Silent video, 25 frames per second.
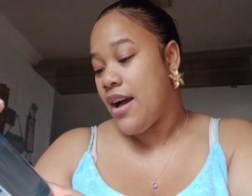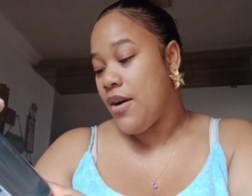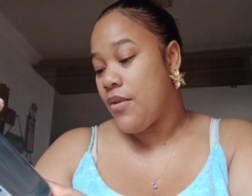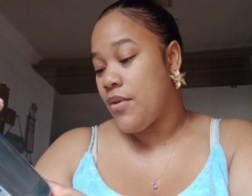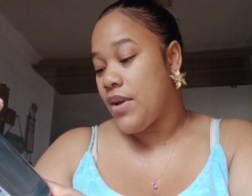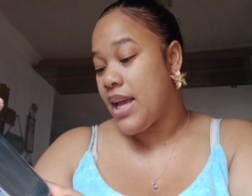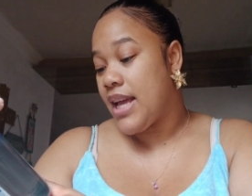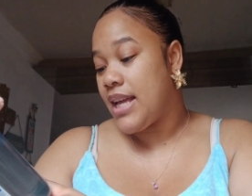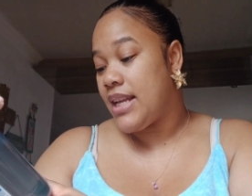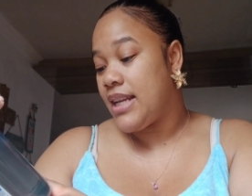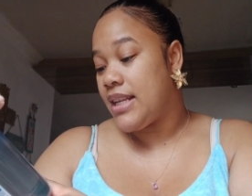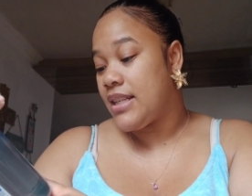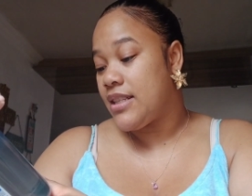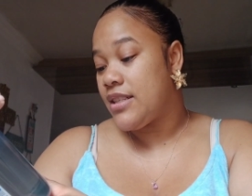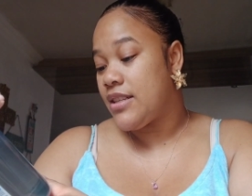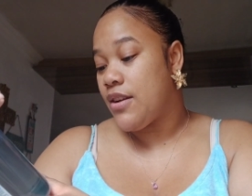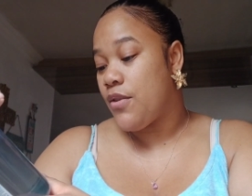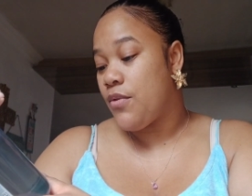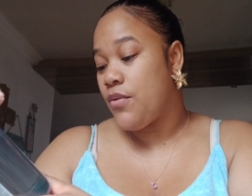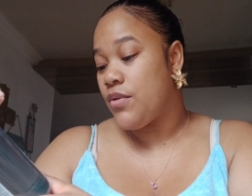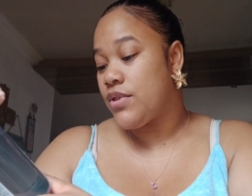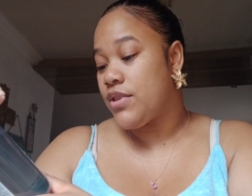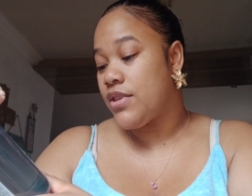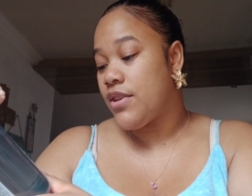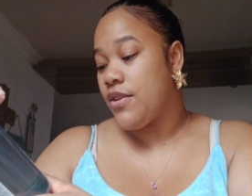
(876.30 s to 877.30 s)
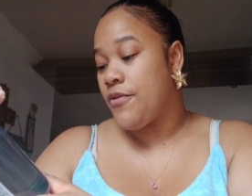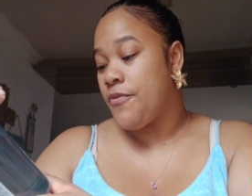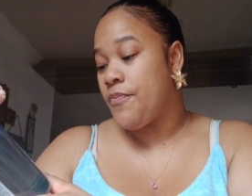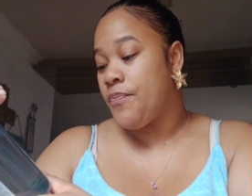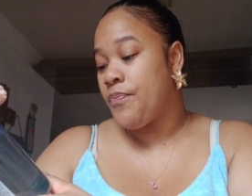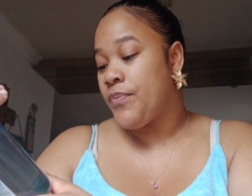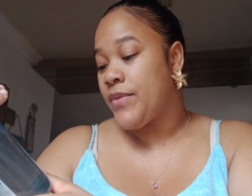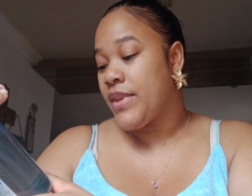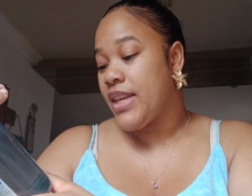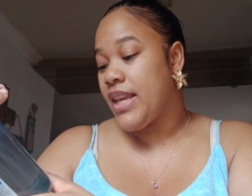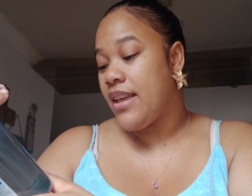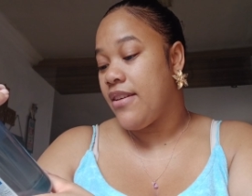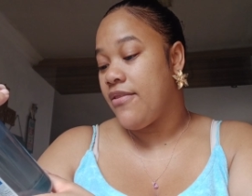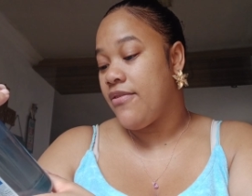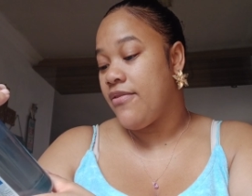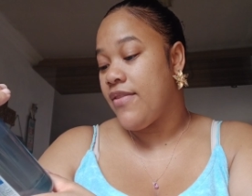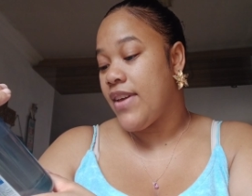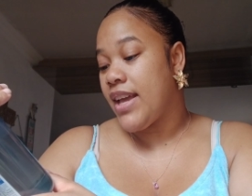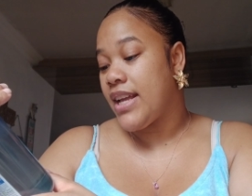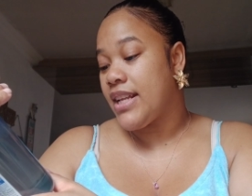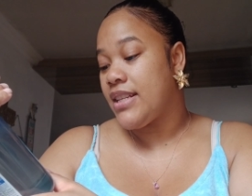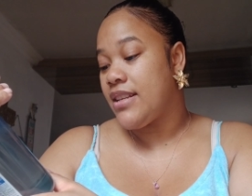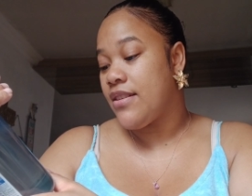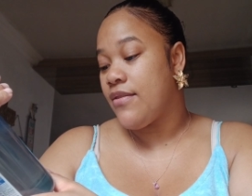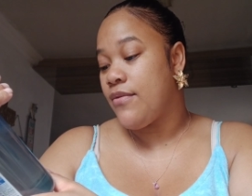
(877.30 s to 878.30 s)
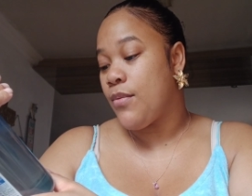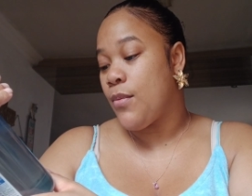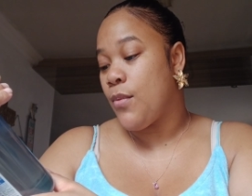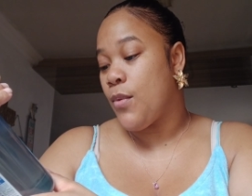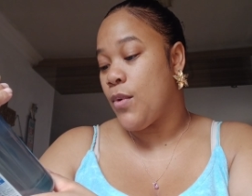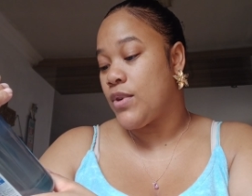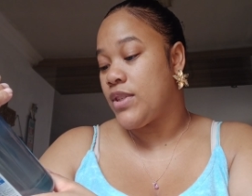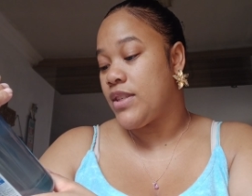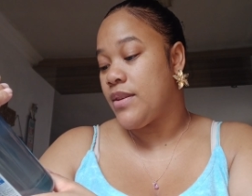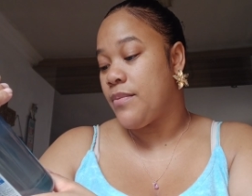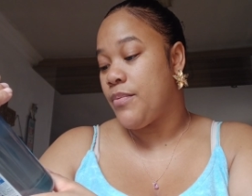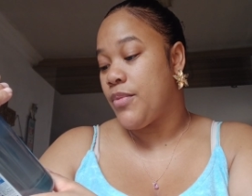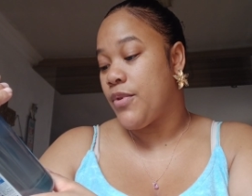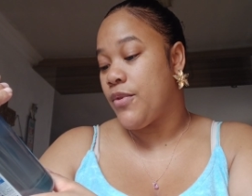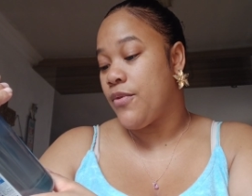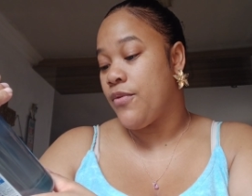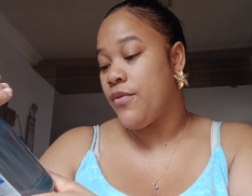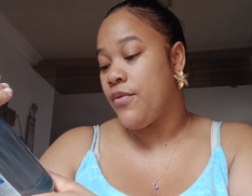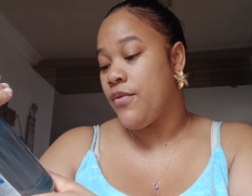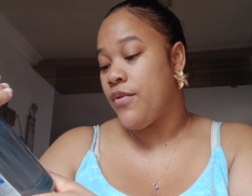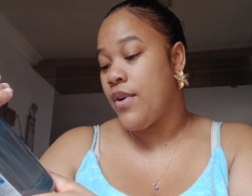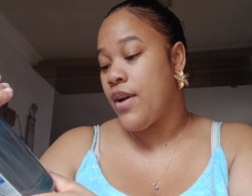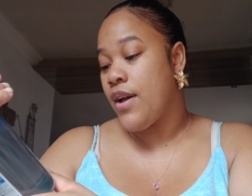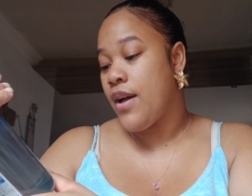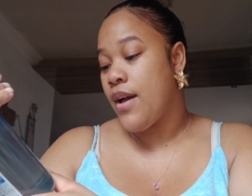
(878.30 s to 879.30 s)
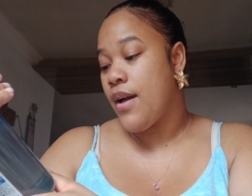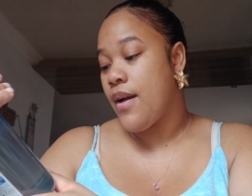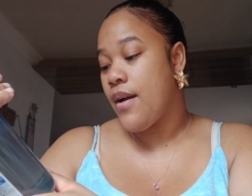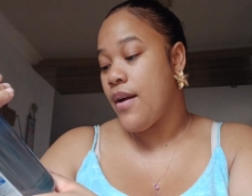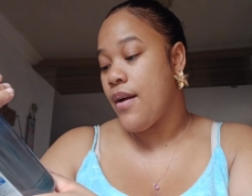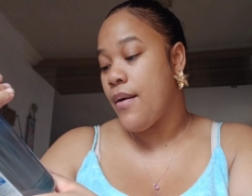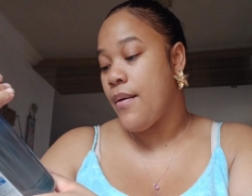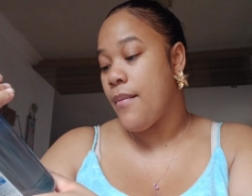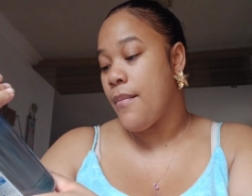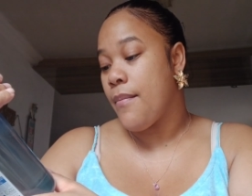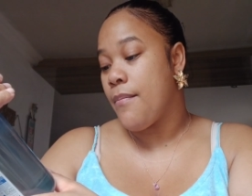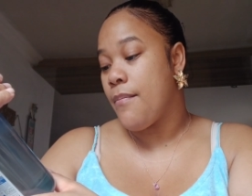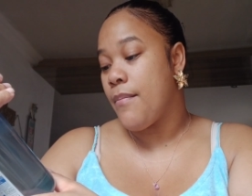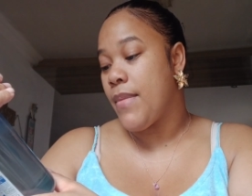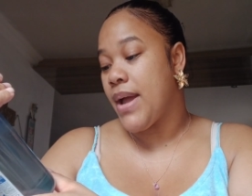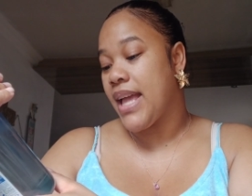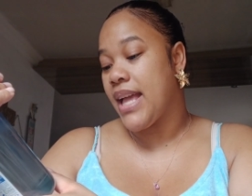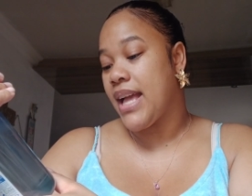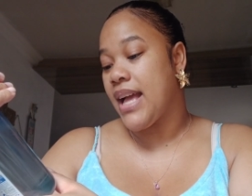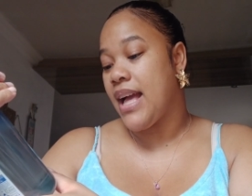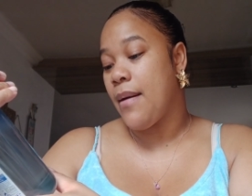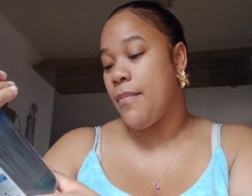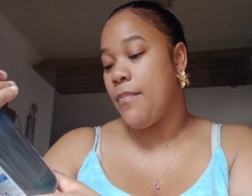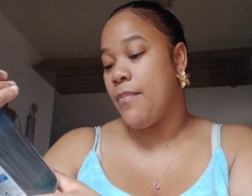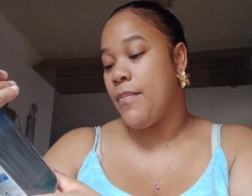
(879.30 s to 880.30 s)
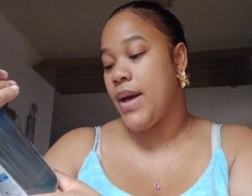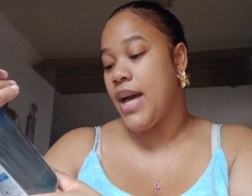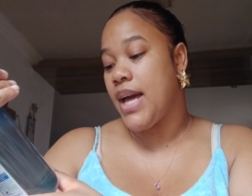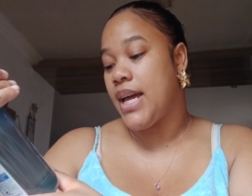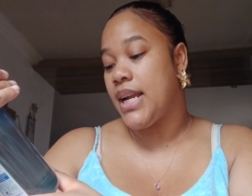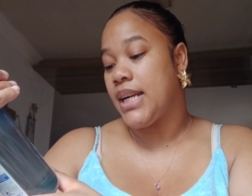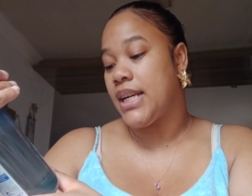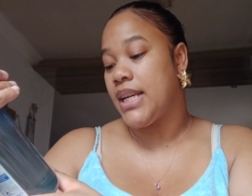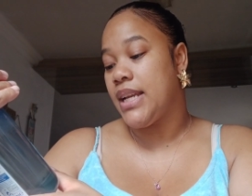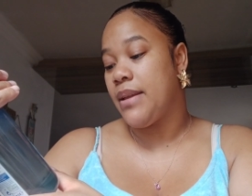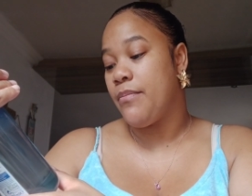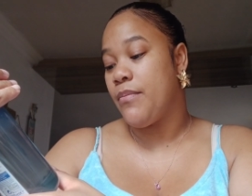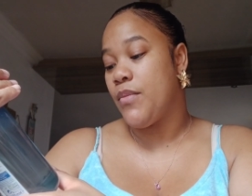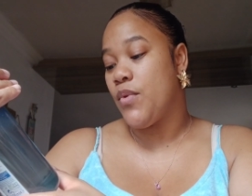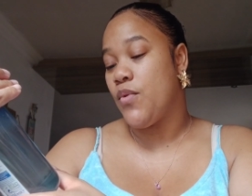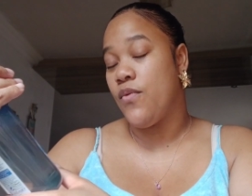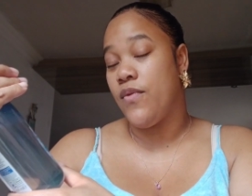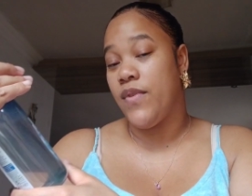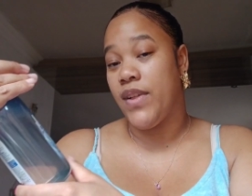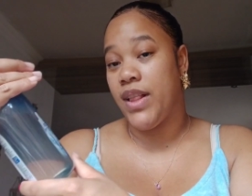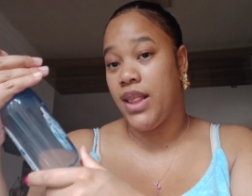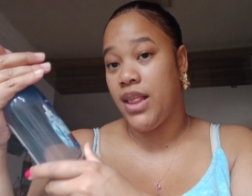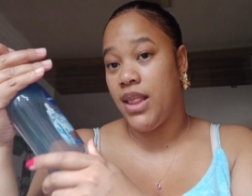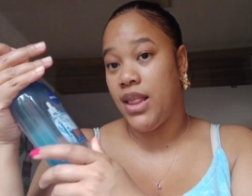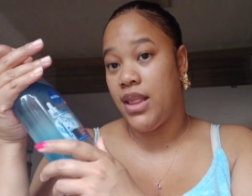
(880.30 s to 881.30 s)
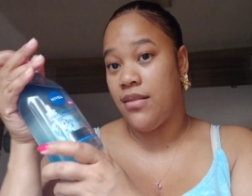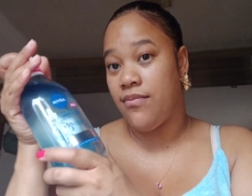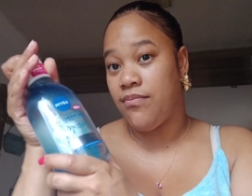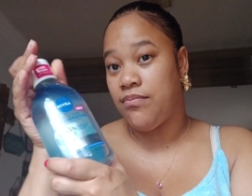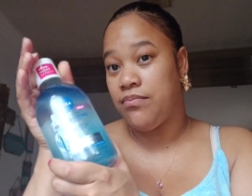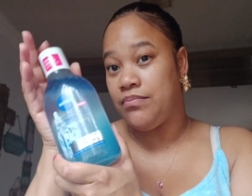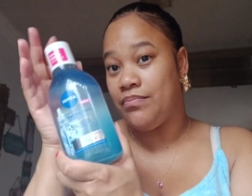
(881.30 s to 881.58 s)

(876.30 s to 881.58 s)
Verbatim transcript: okay and it also effective waterproof makeup removal